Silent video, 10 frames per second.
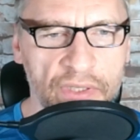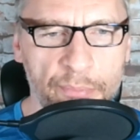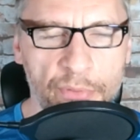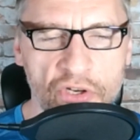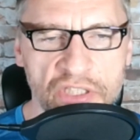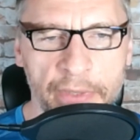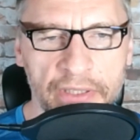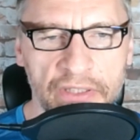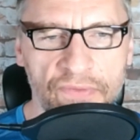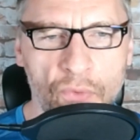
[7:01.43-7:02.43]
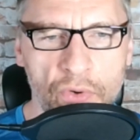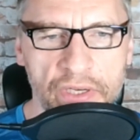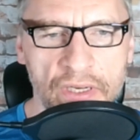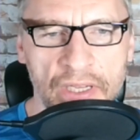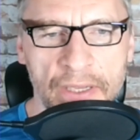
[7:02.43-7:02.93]
at approximately
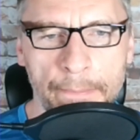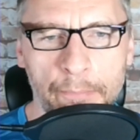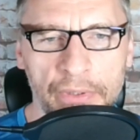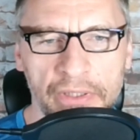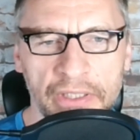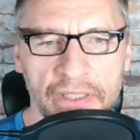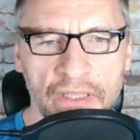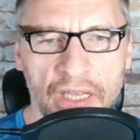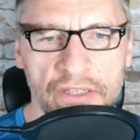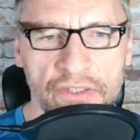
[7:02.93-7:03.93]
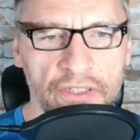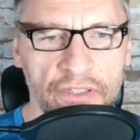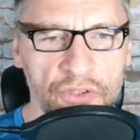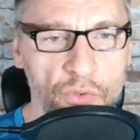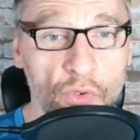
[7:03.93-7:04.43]
$40 billion
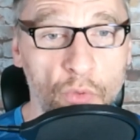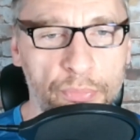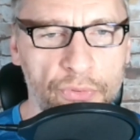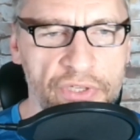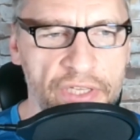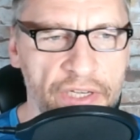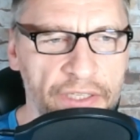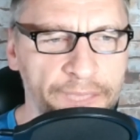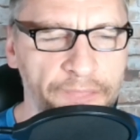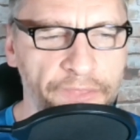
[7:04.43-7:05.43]
euro per year.